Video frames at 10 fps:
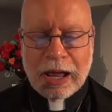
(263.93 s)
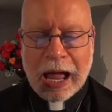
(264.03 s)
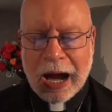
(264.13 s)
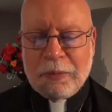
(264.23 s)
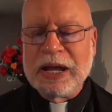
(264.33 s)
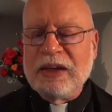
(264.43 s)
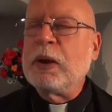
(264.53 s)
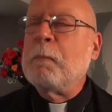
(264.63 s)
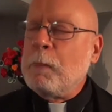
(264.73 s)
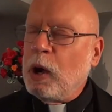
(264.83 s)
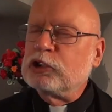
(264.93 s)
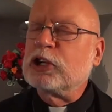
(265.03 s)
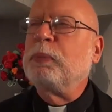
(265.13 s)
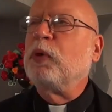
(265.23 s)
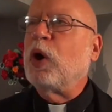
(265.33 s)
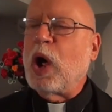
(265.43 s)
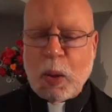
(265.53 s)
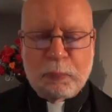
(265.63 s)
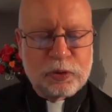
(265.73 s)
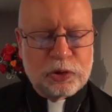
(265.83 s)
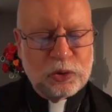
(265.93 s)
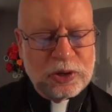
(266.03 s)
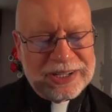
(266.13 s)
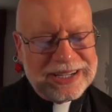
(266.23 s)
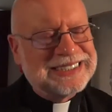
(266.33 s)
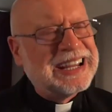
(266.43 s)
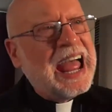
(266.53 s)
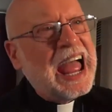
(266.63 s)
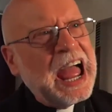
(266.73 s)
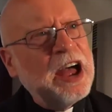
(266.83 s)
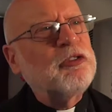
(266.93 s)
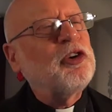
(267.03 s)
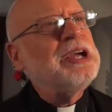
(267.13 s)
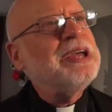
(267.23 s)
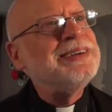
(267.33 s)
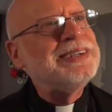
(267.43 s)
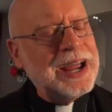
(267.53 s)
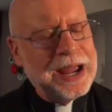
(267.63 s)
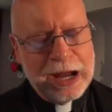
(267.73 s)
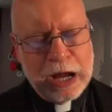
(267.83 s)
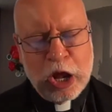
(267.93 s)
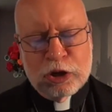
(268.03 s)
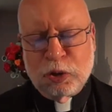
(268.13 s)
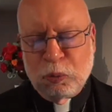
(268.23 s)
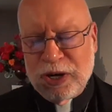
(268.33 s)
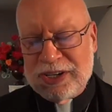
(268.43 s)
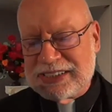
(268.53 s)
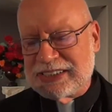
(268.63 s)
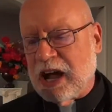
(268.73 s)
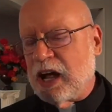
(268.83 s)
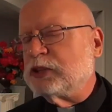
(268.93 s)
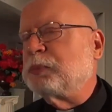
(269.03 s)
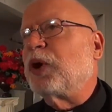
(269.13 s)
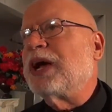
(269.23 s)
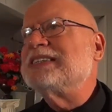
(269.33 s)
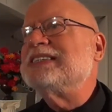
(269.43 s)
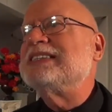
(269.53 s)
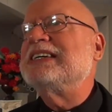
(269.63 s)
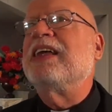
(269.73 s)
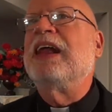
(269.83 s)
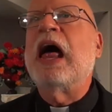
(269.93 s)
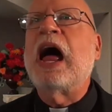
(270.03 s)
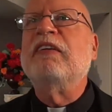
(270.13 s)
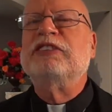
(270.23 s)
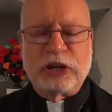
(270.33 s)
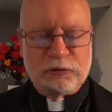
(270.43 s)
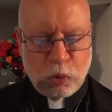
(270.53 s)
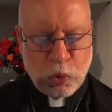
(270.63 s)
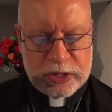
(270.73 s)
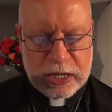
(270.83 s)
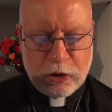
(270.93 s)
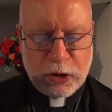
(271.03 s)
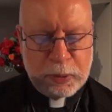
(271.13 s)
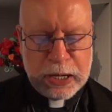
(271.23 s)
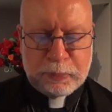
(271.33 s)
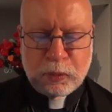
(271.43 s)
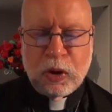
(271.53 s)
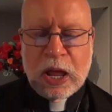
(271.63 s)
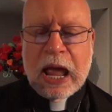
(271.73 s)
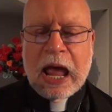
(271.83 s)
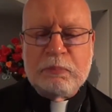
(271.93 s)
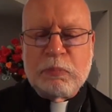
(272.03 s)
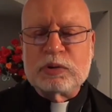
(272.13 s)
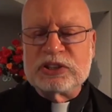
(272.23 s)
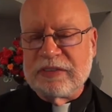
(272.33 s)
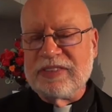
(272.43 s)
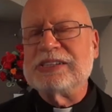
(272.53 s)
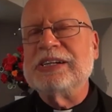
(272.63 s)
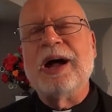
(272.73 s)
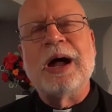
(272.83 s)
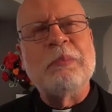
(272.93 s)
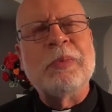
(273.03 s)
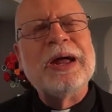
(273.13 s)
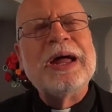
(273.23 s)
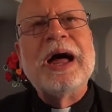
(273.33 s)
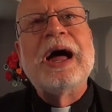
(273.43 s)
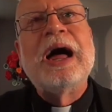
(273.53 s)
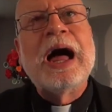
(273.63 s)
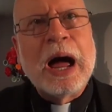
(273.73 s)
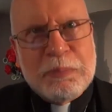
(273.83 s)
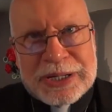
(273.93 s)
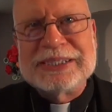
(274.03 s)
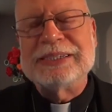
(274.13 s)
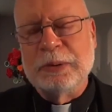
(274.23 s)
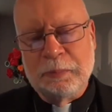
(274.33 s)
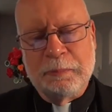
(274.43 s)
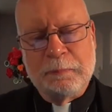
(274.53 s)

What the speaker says: I am given multiple opportunities every day to witness God's presence in the lives of ordinary people, and most of the time, I miss them.